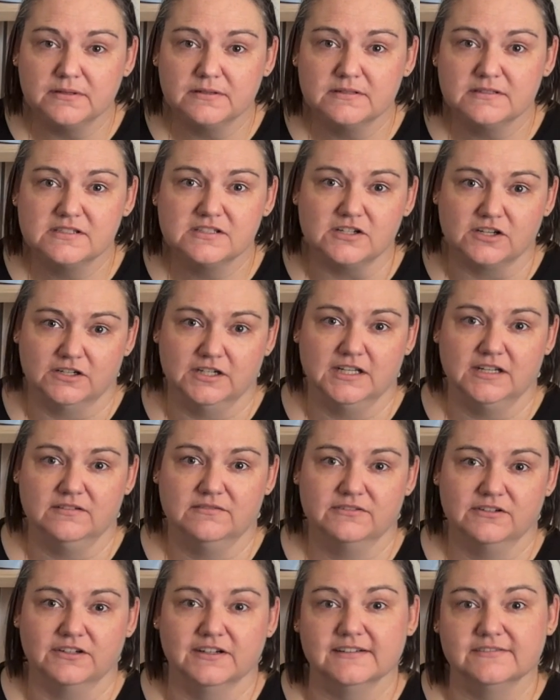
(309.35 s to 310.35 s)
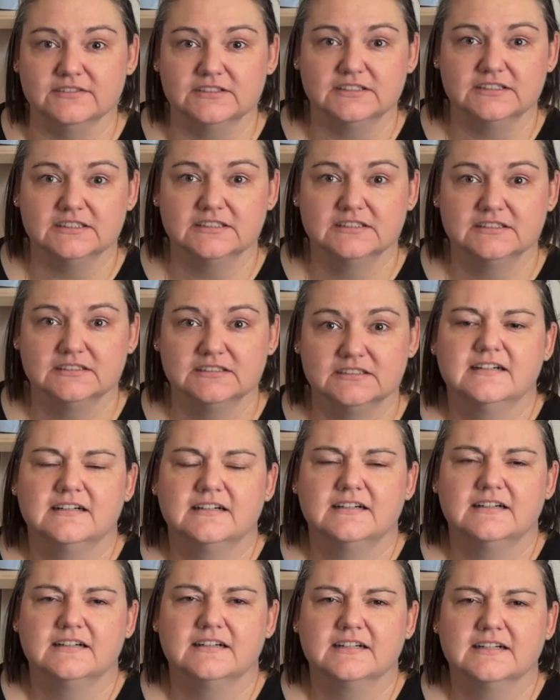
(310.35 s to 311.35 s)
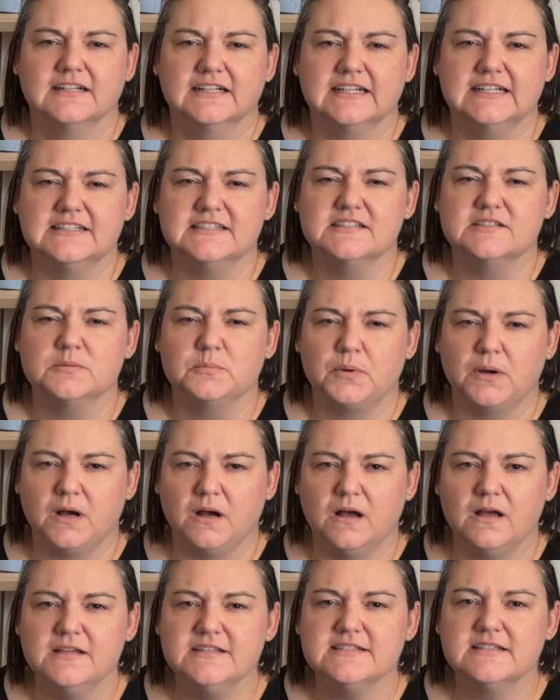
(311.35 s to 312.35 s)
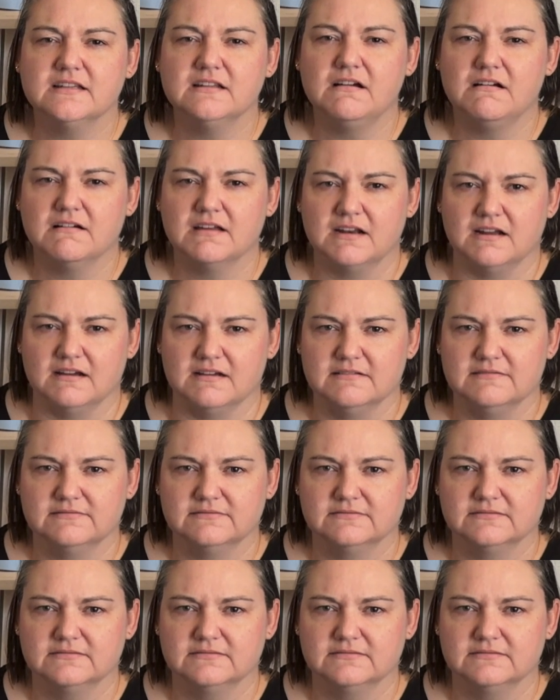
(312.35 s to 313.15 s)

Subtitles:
starting forever. It's to pause long enough